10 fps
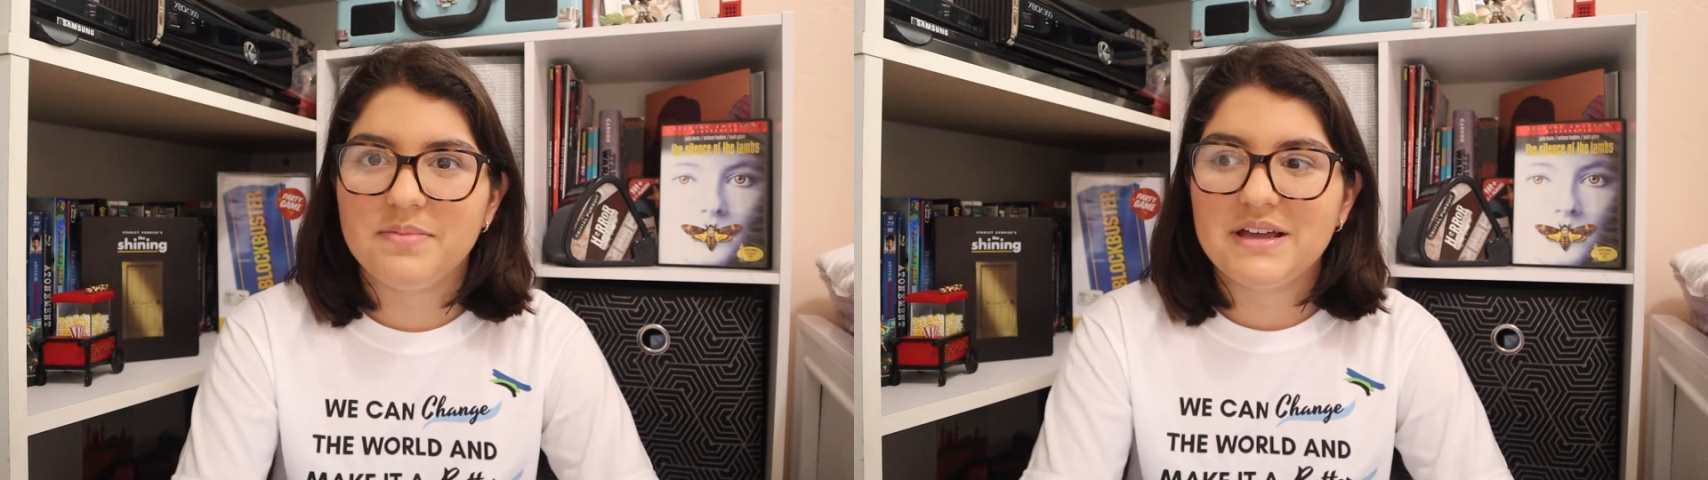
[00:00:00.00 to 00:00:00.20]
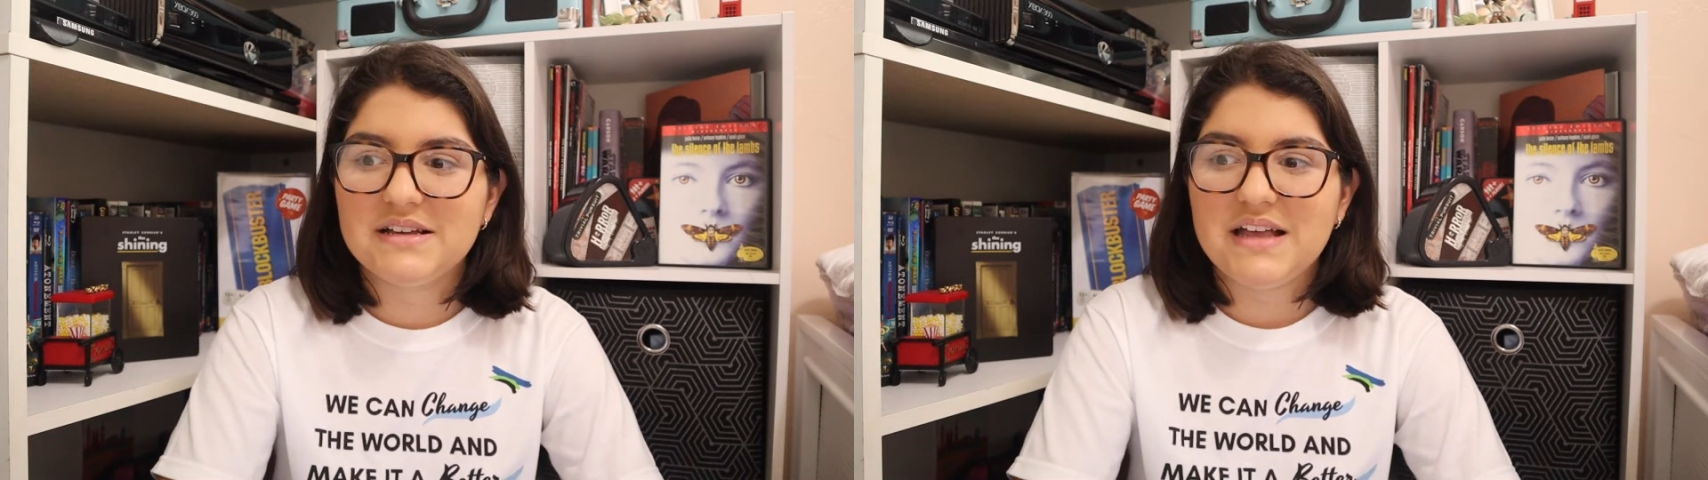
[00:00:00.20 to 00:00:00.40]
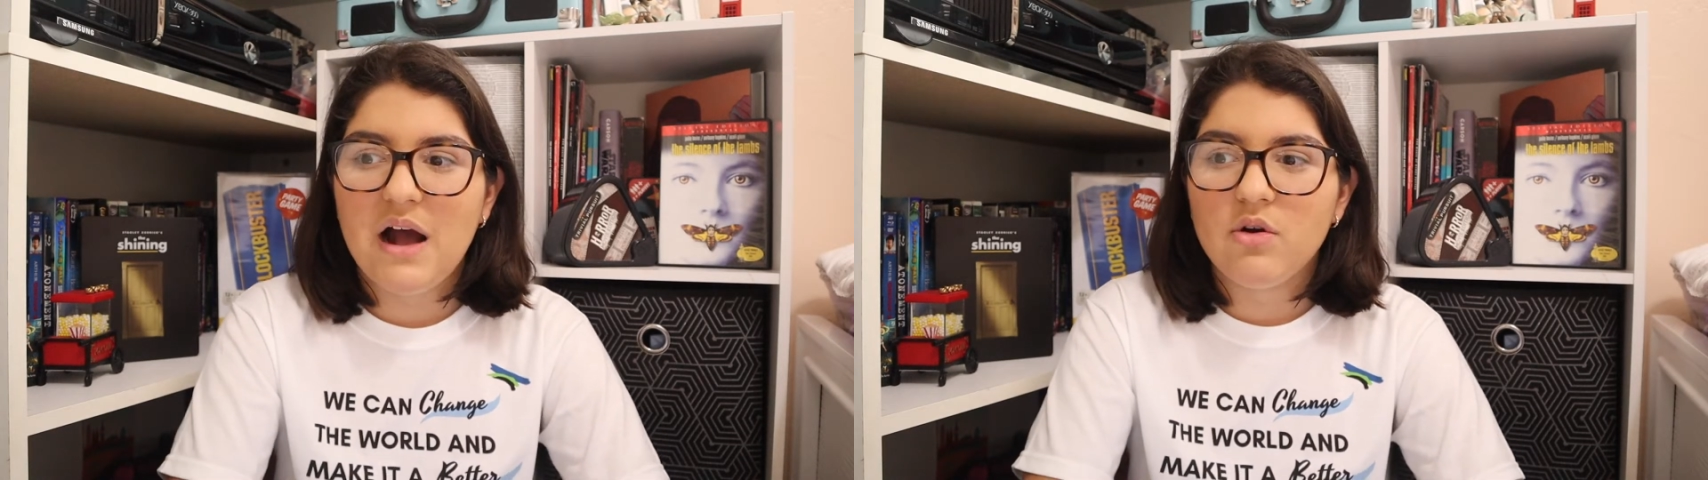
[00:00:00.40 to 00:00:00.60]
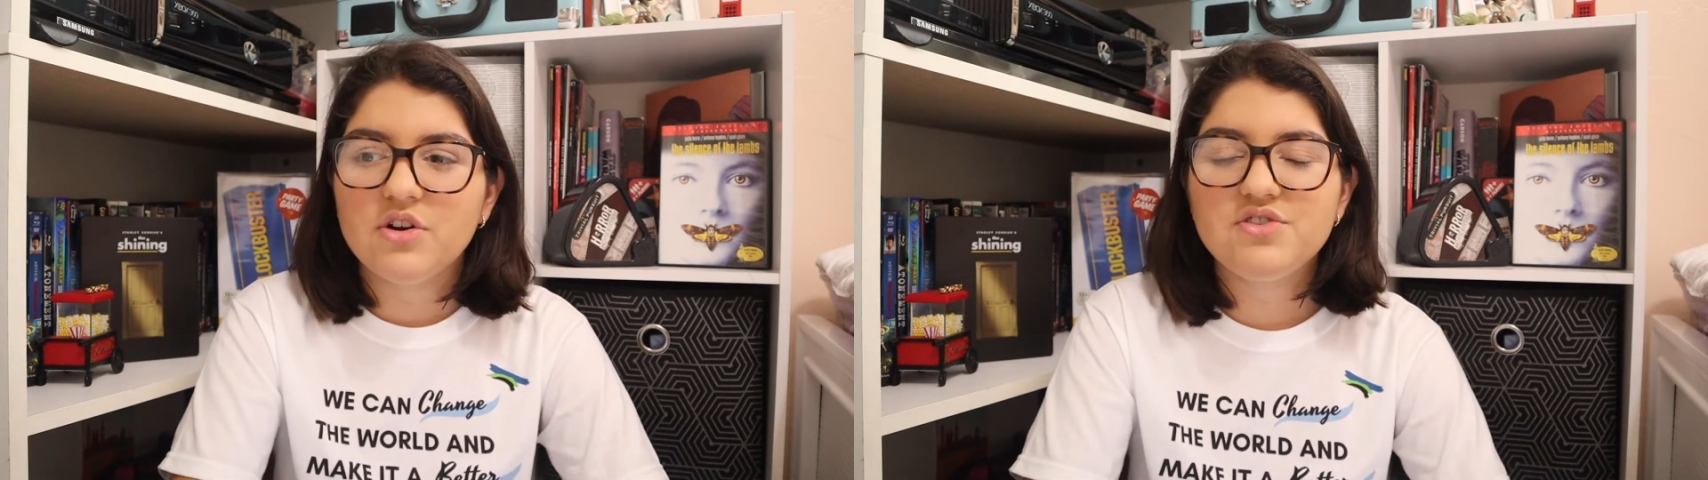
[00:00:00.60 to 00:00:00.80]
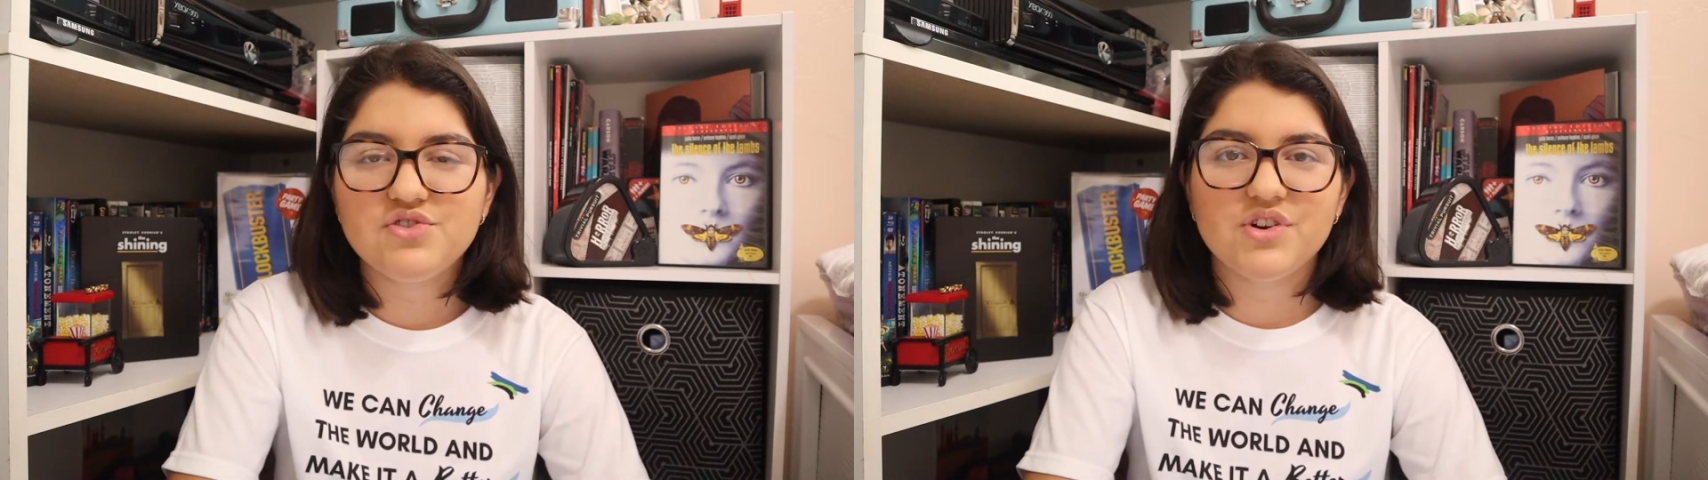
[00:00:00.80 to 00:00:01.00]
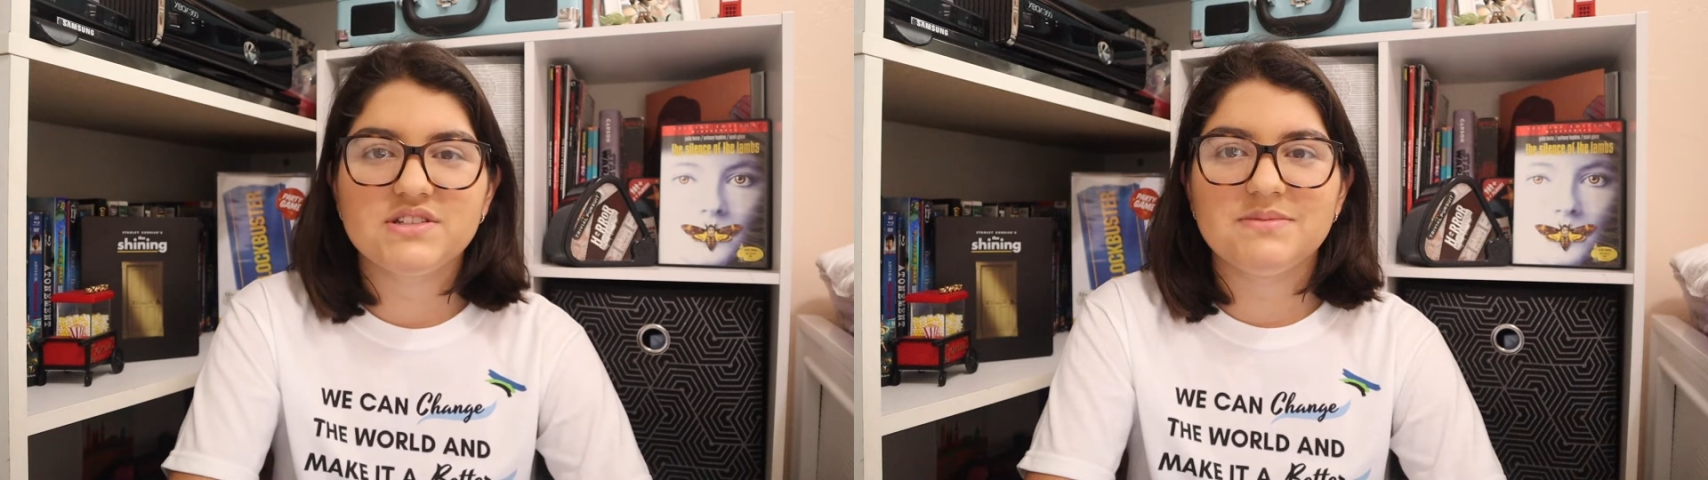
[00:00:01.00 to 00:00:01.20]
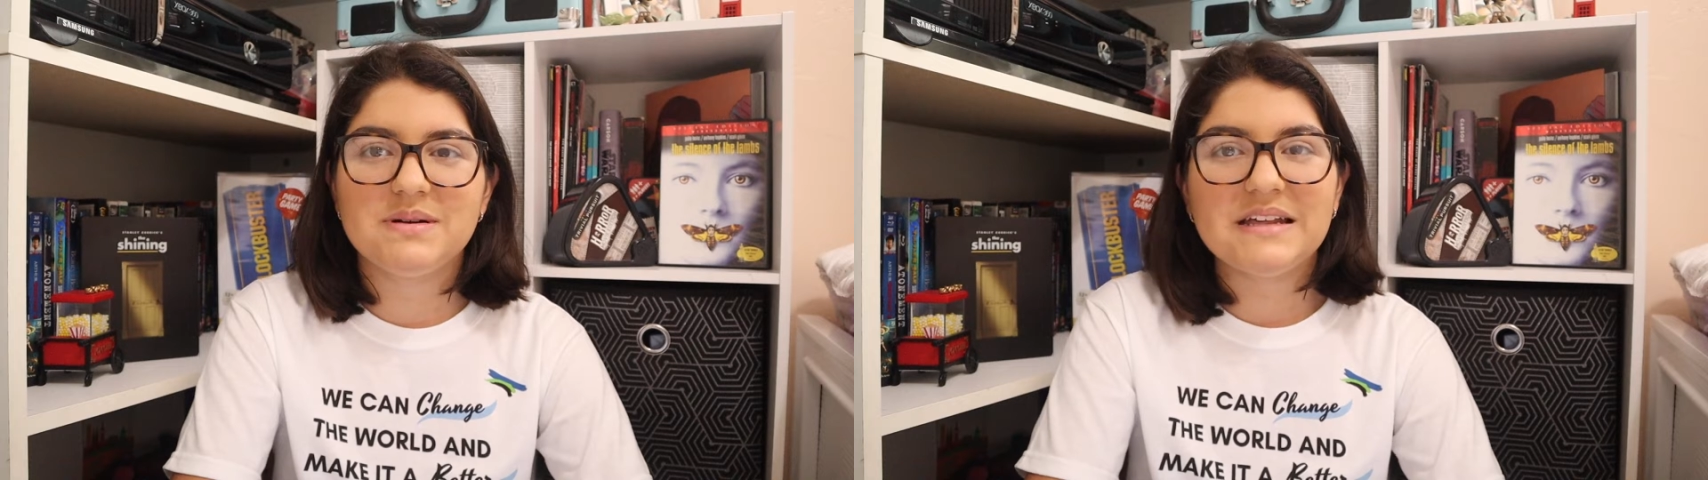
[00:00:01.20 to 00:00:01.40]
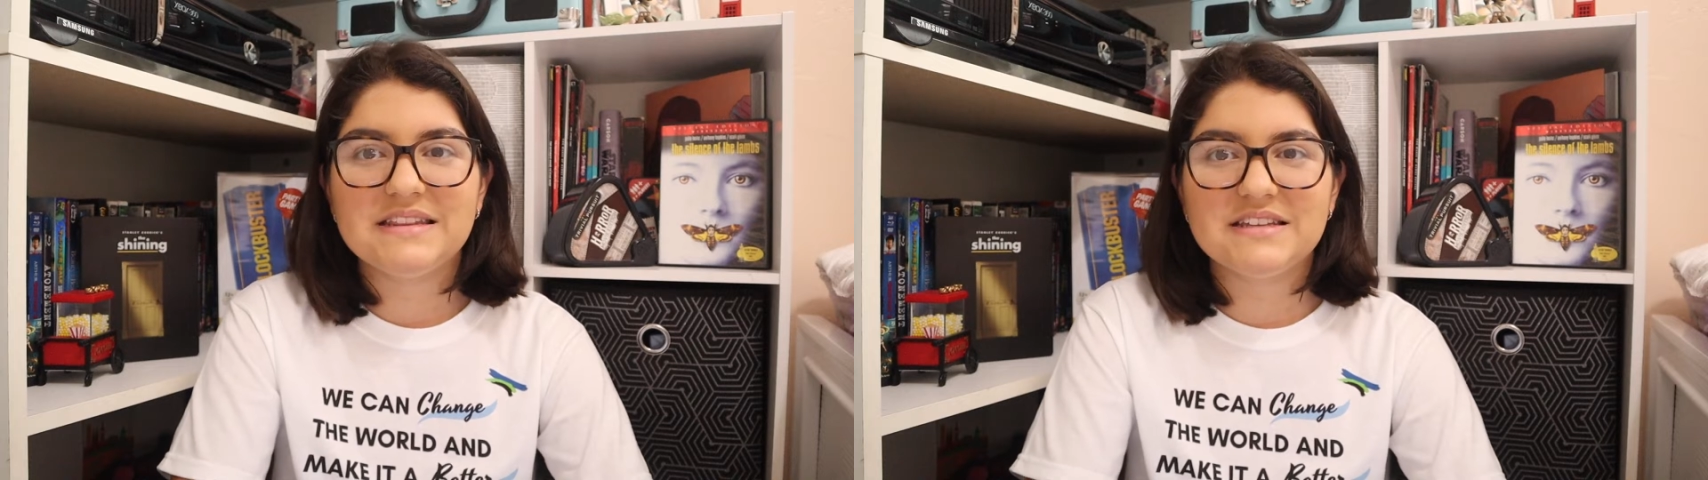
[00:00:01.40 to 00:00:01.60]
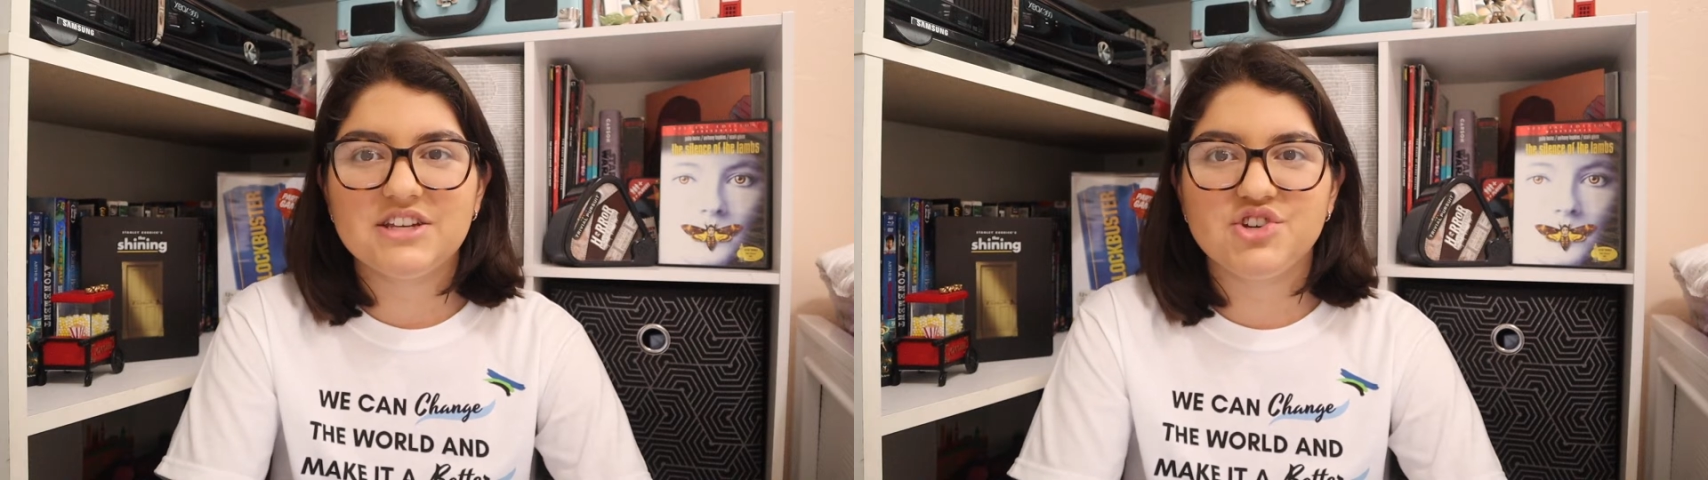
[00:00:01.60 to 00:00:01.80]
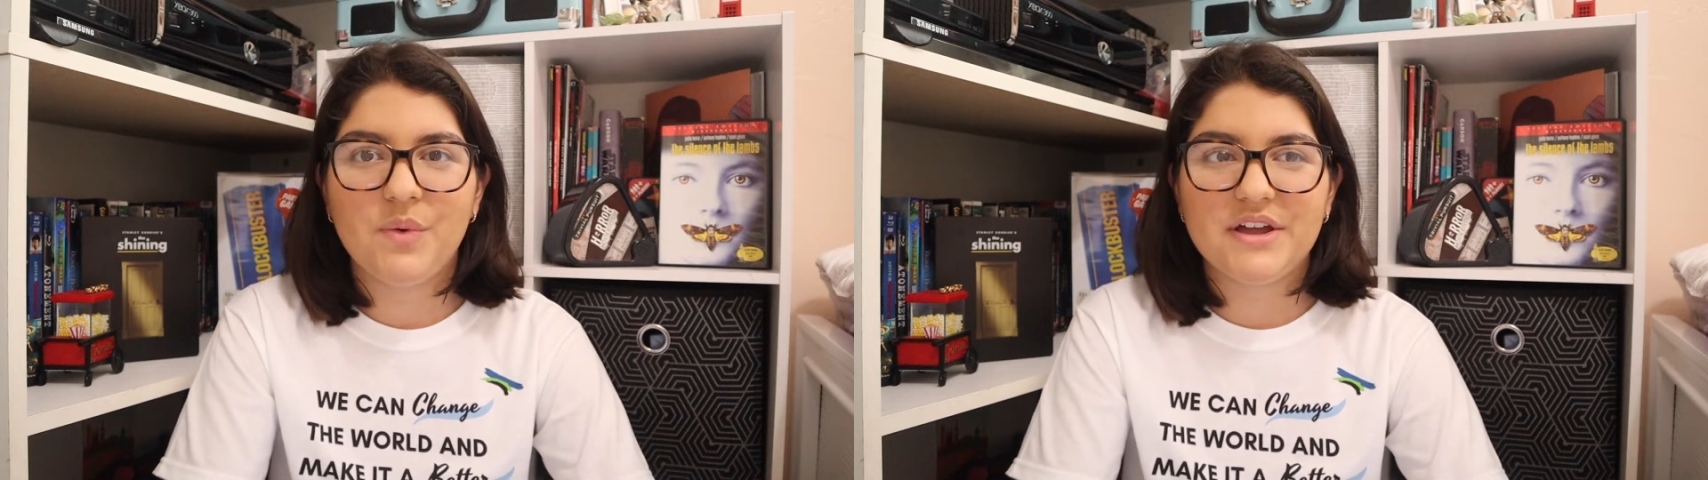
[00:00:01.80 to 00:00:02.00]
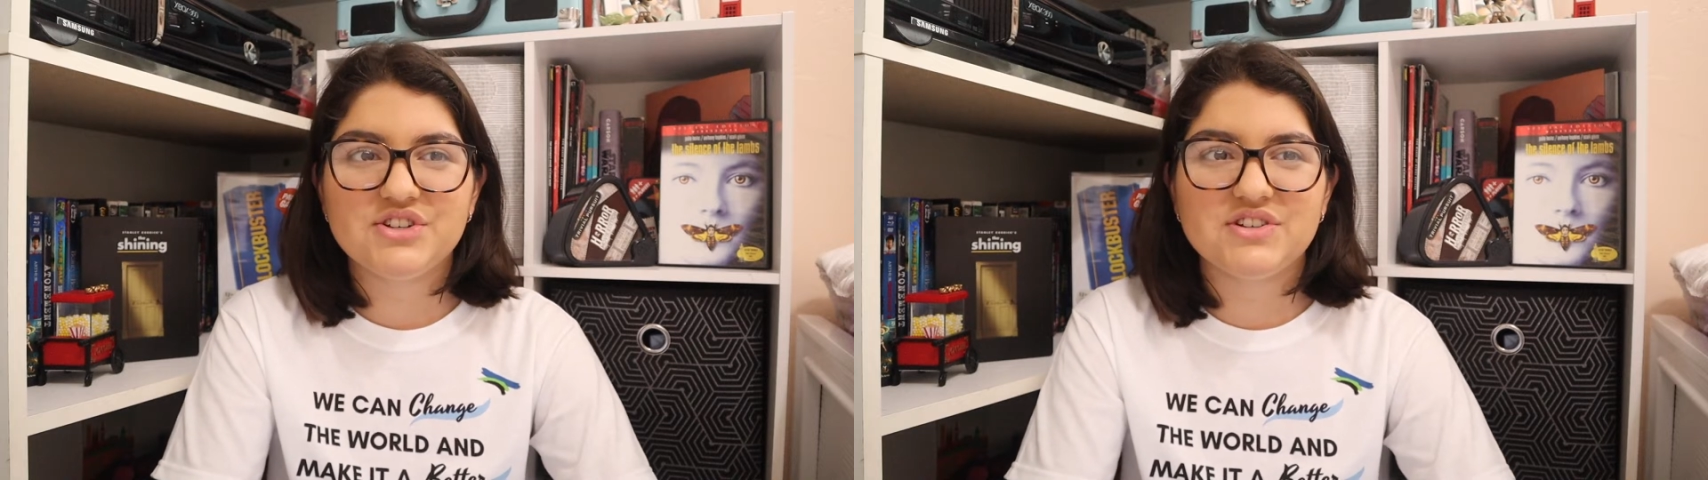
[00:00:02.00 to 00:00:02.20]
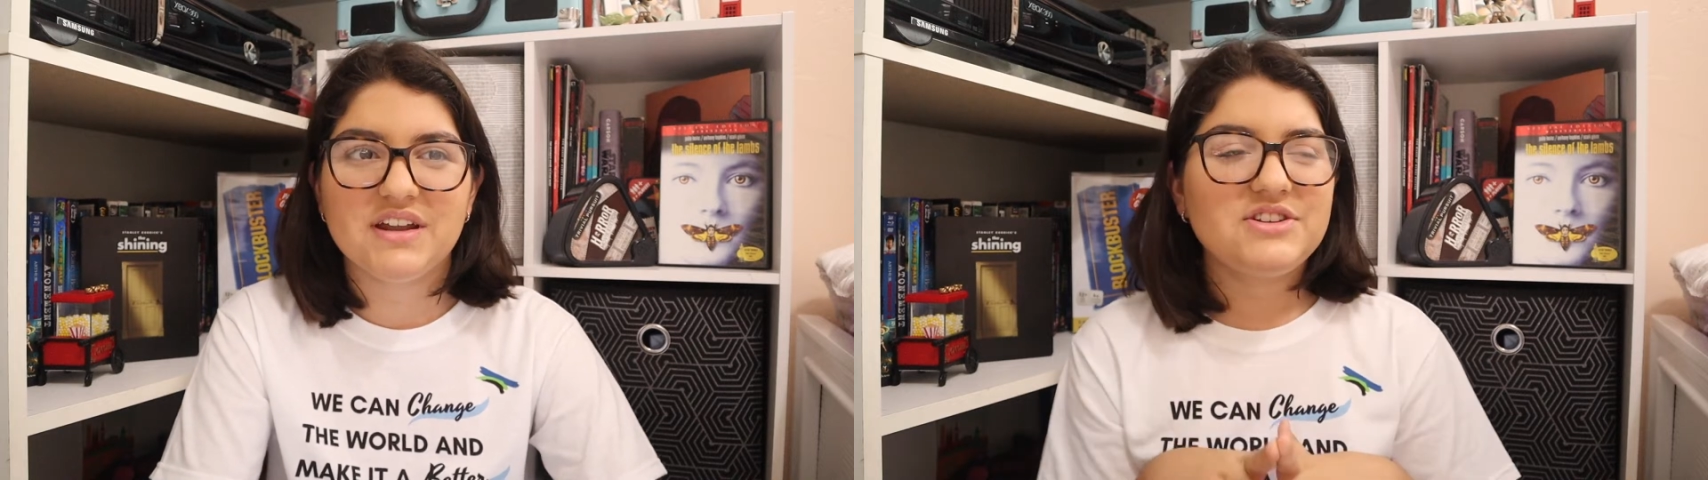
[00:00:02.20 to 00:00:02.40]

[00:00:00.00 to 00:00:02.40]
because how could you trust somebody in this situation?